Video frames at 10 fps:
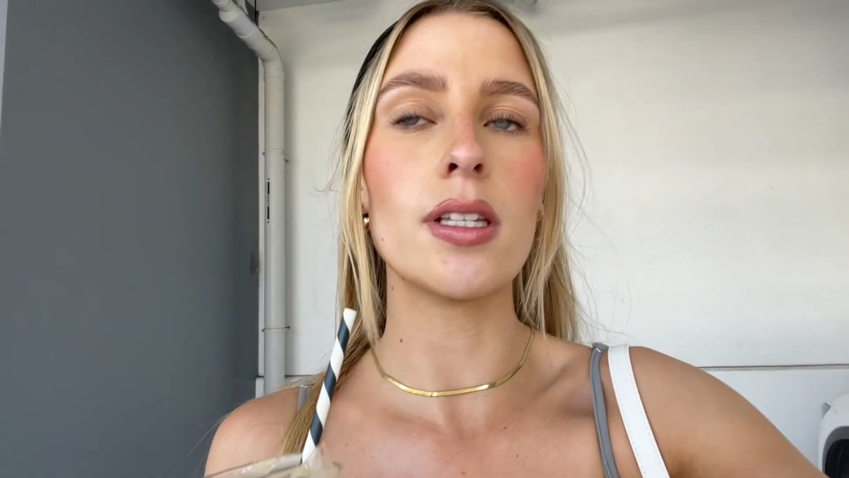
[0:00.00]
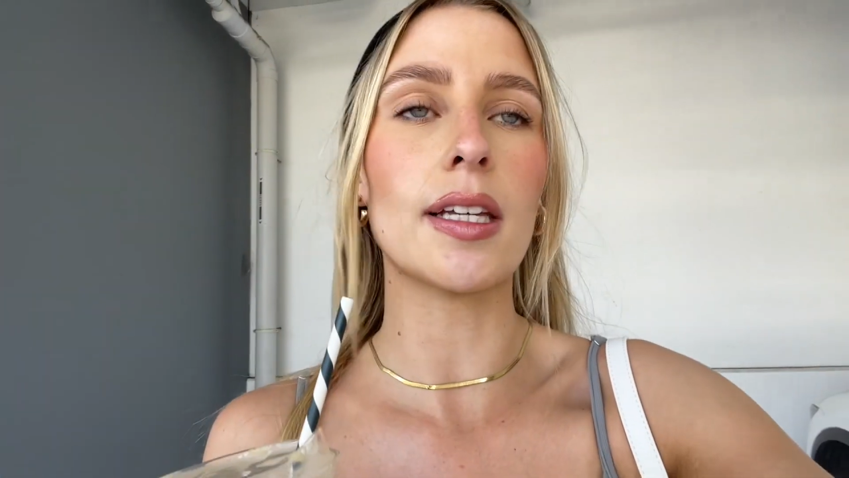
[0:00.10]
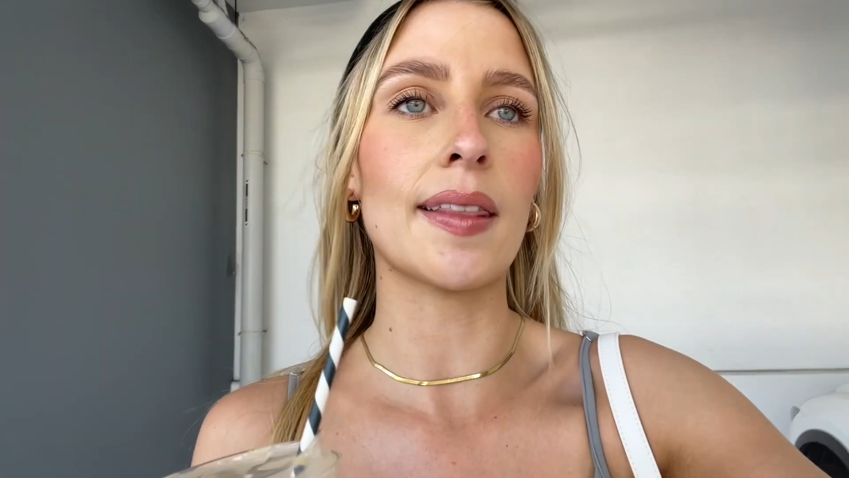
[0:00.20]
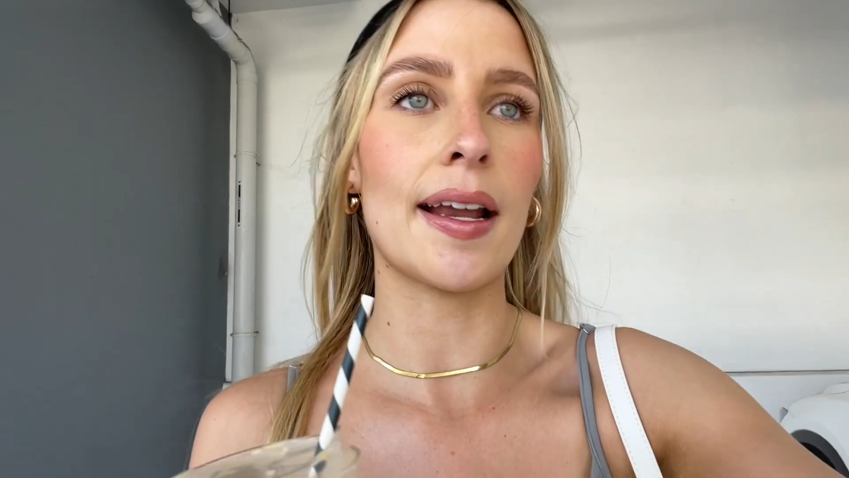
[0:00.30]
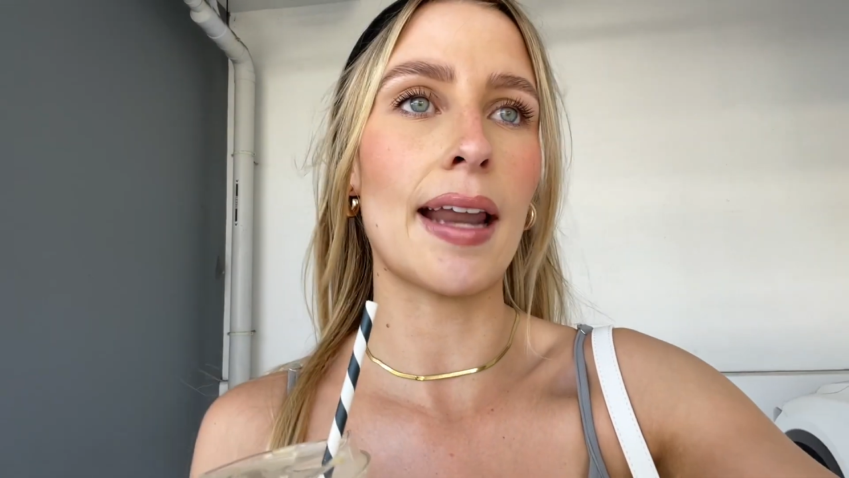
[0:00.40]
Like
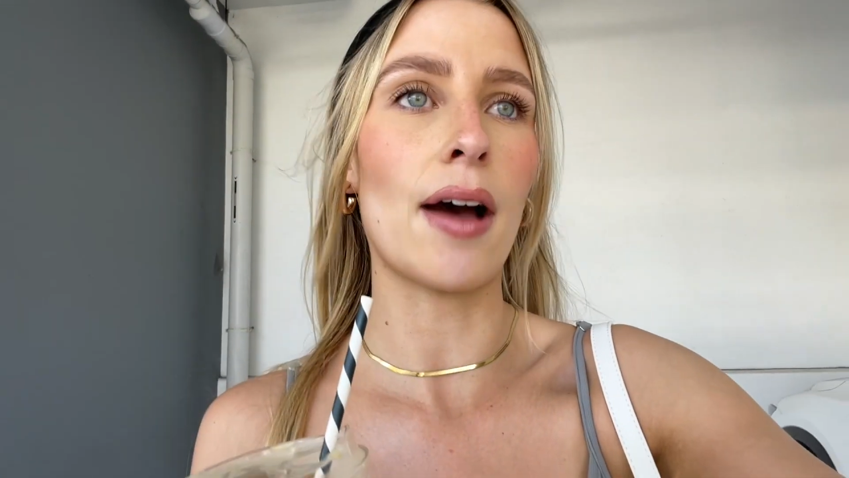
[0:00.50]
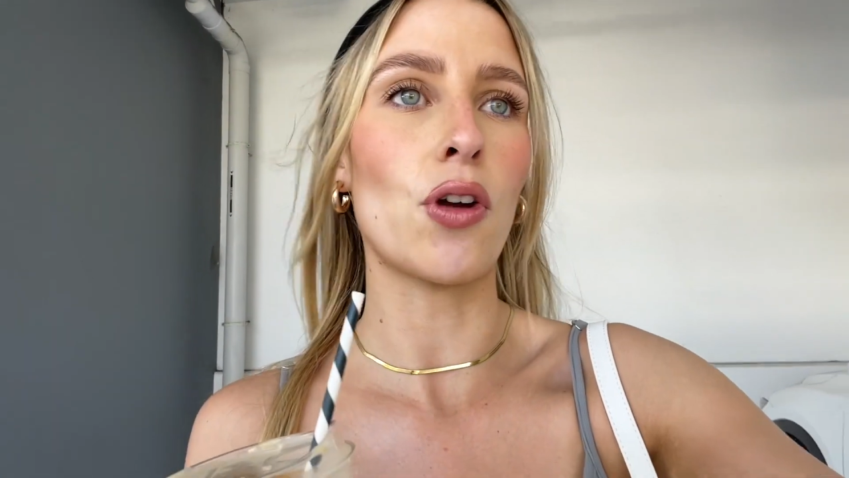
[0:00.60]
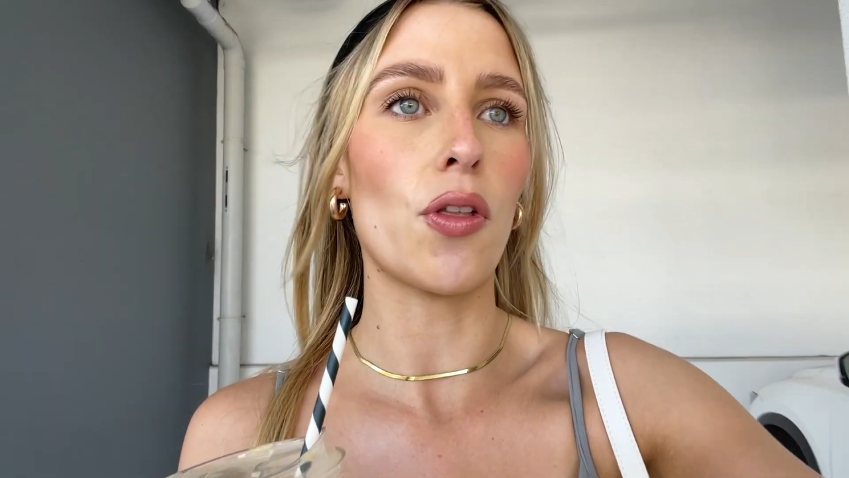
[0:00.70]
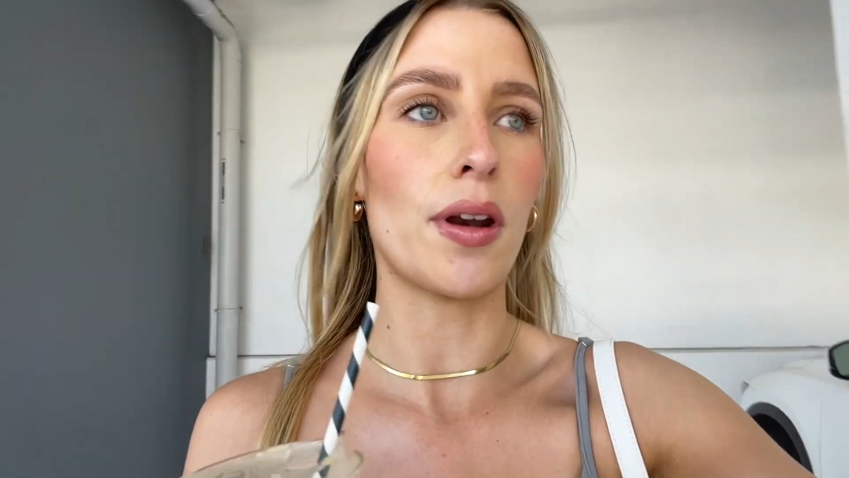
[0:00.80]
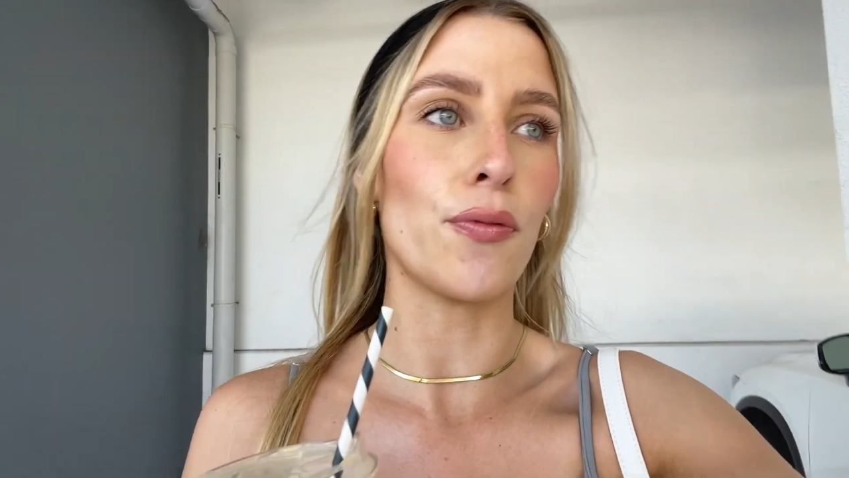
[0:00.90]
they now
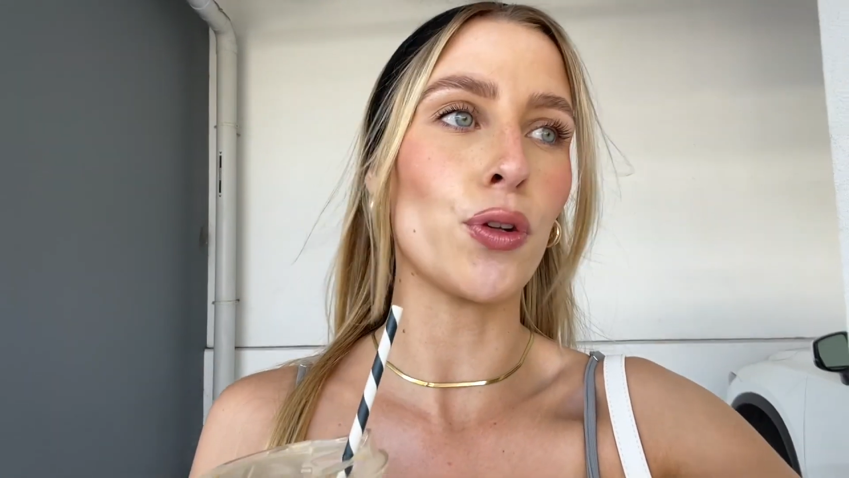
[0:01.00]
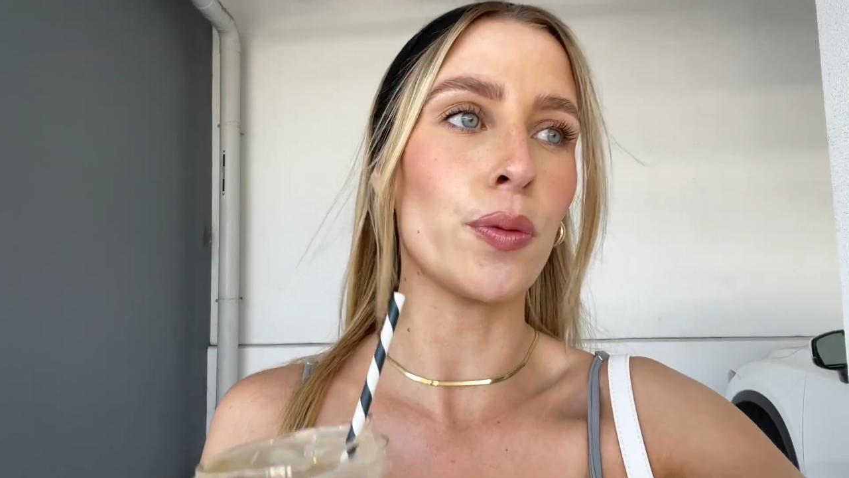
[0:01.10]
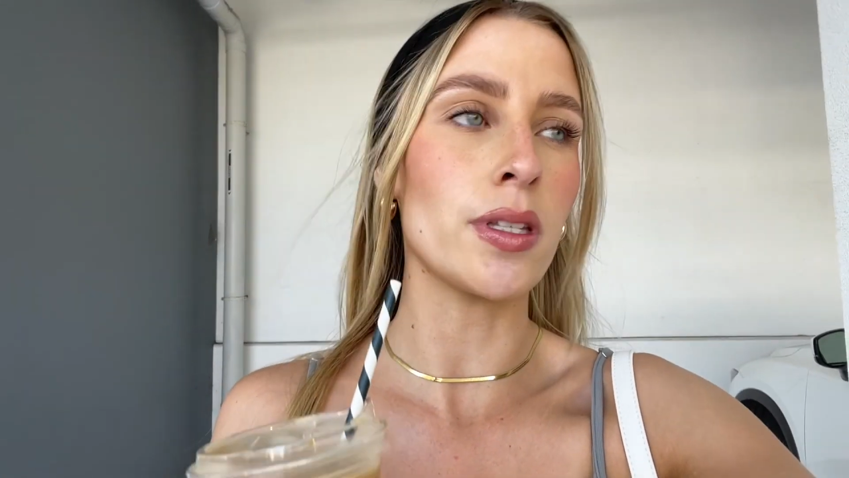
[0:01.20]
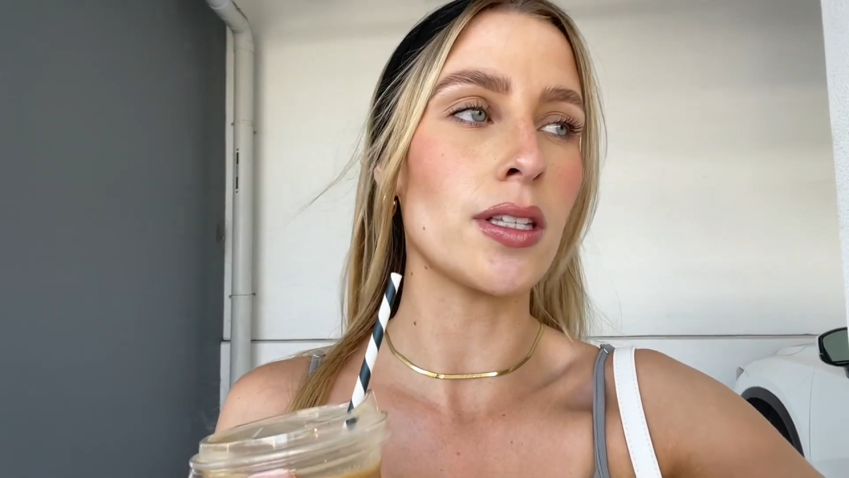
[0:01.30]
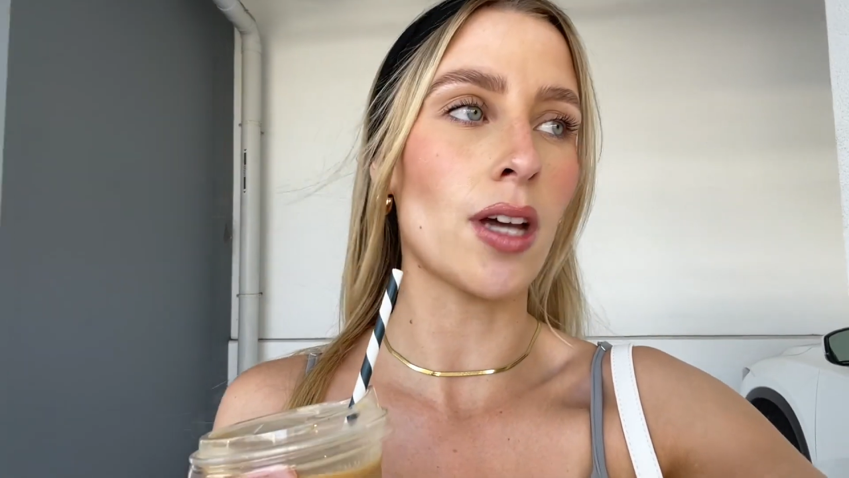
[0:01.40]
know that
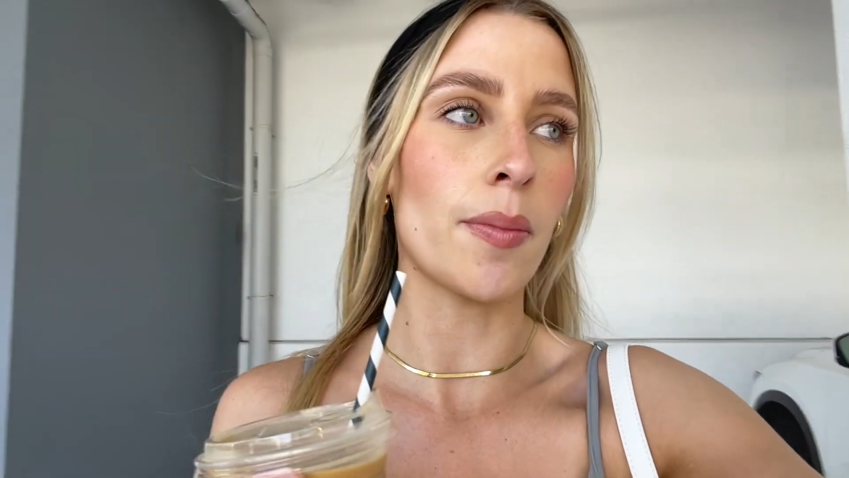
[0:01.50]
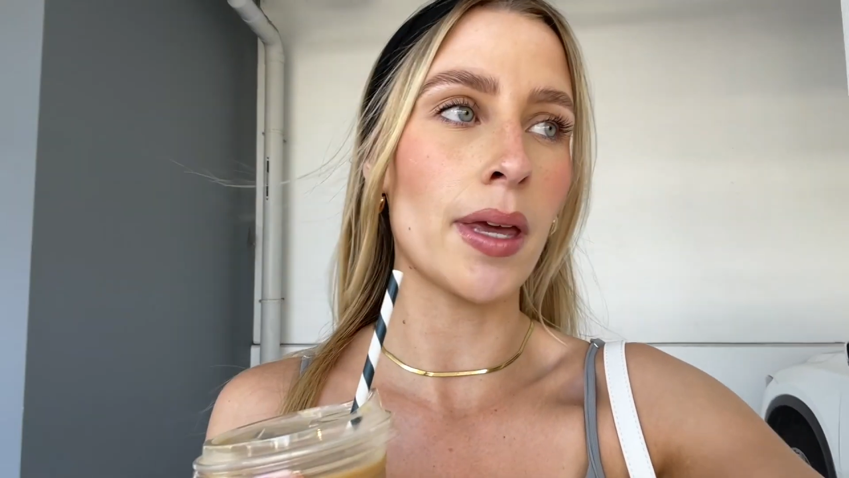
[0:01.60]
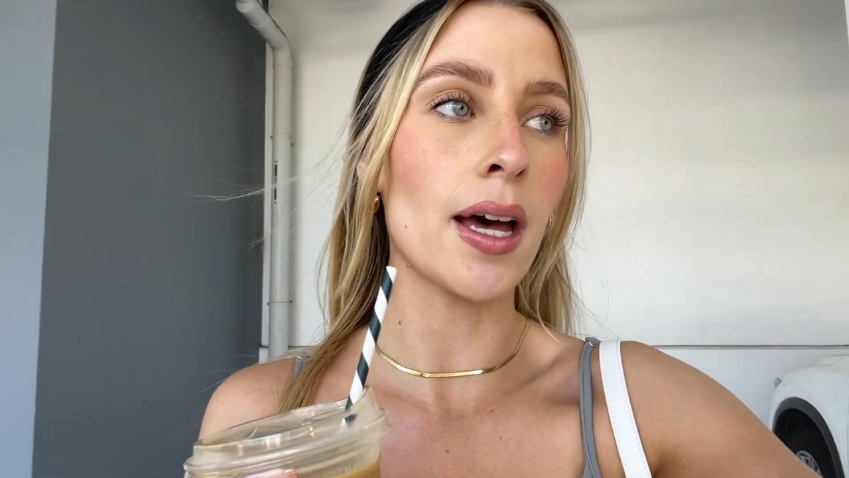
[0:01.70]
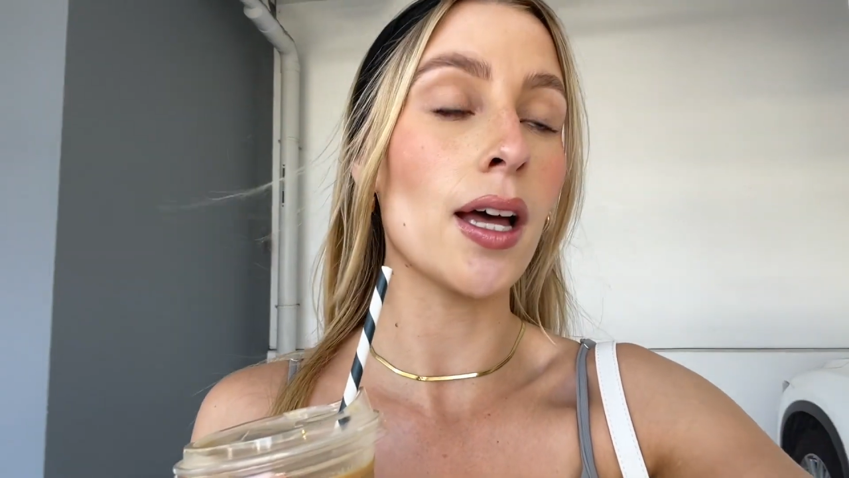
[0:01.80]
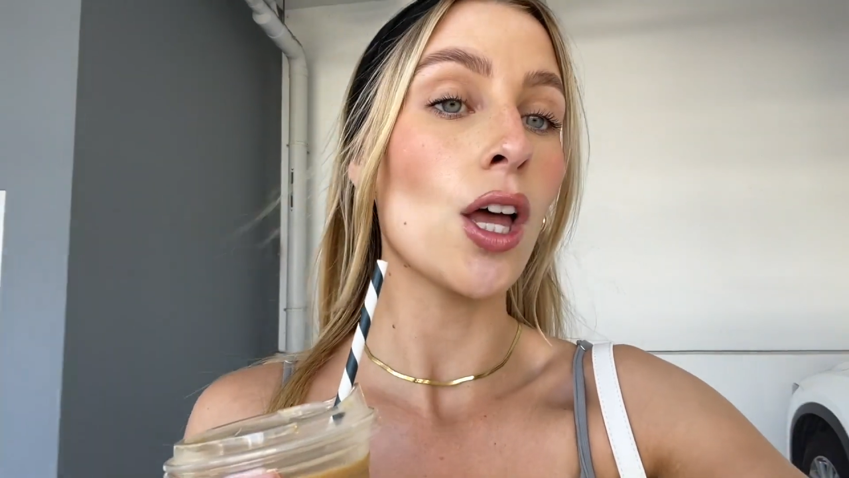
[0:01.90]
influencers come
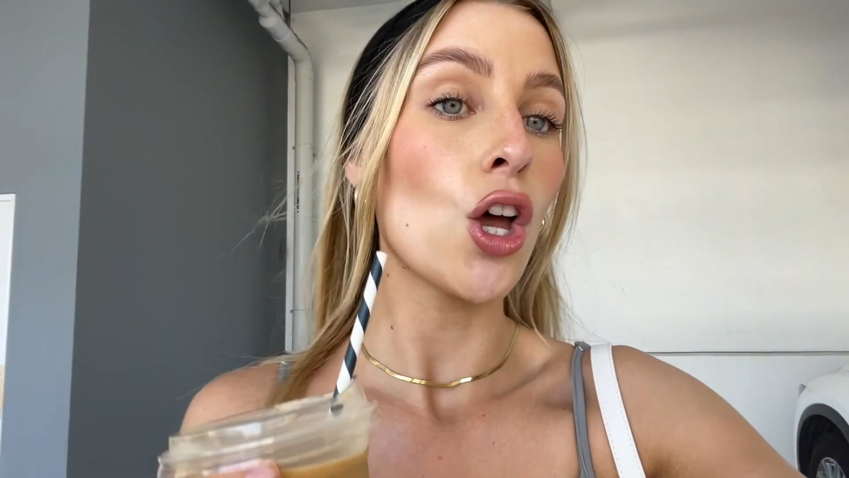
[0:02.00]
here,